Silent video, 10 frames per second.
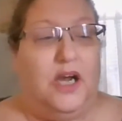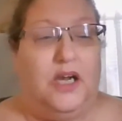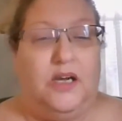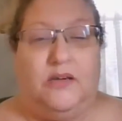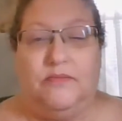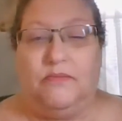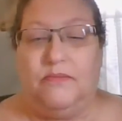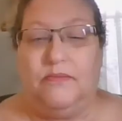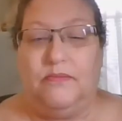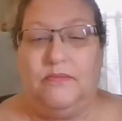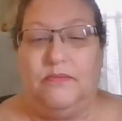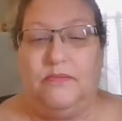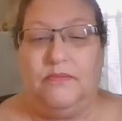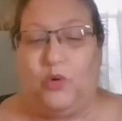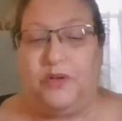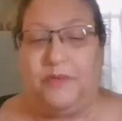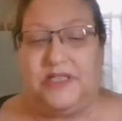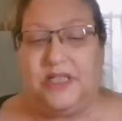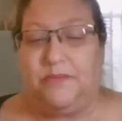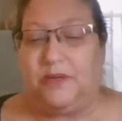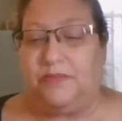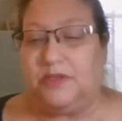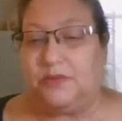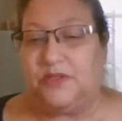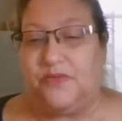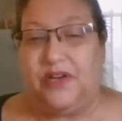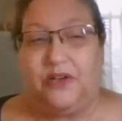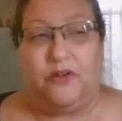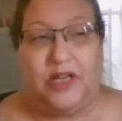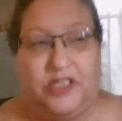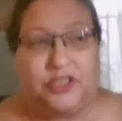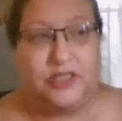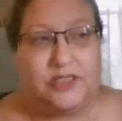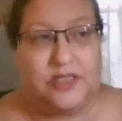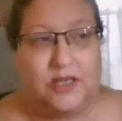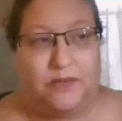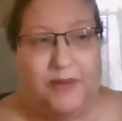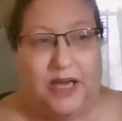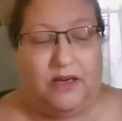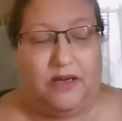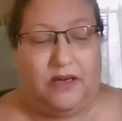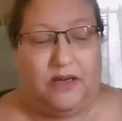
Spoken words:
One of my team members was very gracious about,